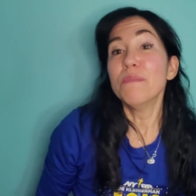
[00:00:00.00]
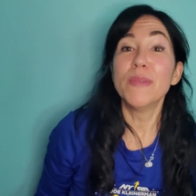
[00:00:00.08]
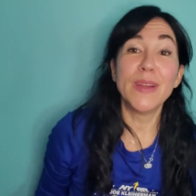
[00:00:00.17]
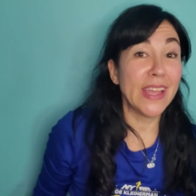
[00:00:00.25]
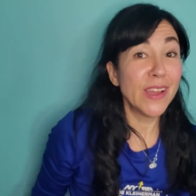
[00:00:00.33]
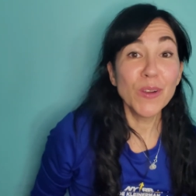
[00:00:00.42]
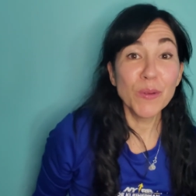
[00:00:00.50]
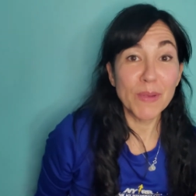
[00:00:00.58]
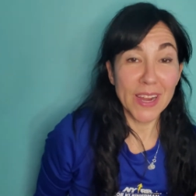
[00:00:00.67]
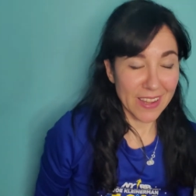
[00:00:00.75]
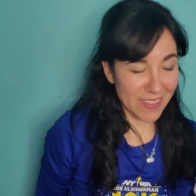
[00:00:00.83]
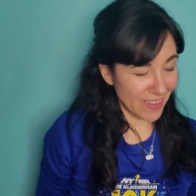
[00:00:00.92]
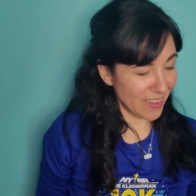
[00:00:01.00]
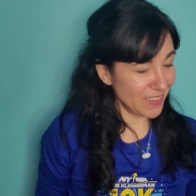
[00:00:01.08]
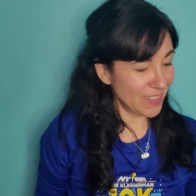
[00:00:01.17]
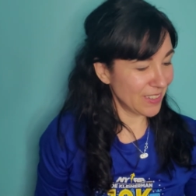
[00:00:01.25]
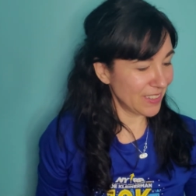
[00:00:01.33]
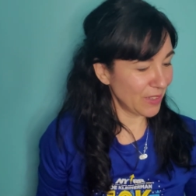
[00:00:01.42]
Marine Corps
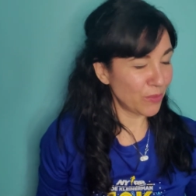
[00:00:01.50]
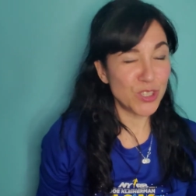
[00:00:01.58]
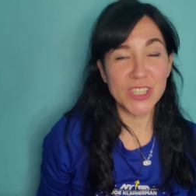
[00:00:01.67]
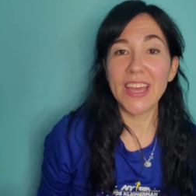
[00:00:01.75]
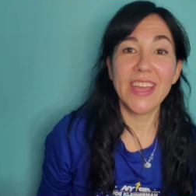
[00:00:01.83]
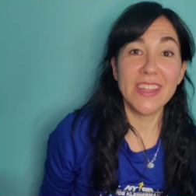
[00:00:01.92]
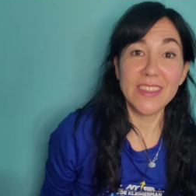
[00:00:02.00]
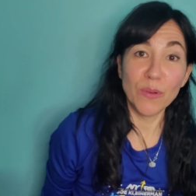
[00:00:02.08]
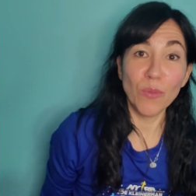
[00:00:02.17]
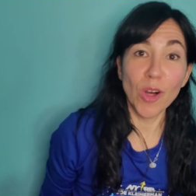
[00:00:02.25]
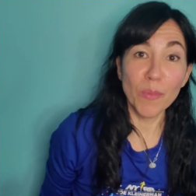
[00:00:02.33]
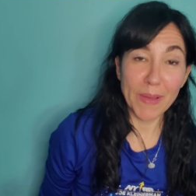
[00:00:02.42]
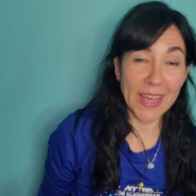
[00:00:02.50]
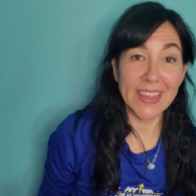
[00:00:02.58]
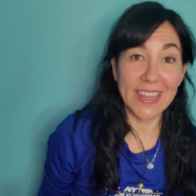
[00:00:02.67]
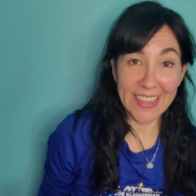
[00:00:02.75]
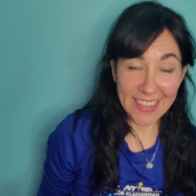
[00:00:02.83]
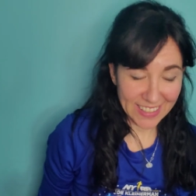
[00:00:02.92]
Marathon, in which I hit the wall
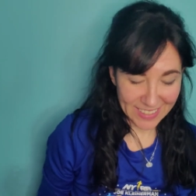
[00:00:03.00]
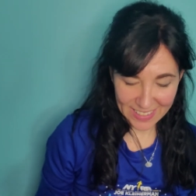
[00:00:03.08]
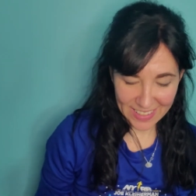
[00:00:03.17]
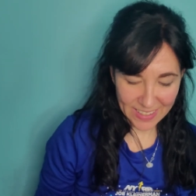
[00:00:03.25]
badly.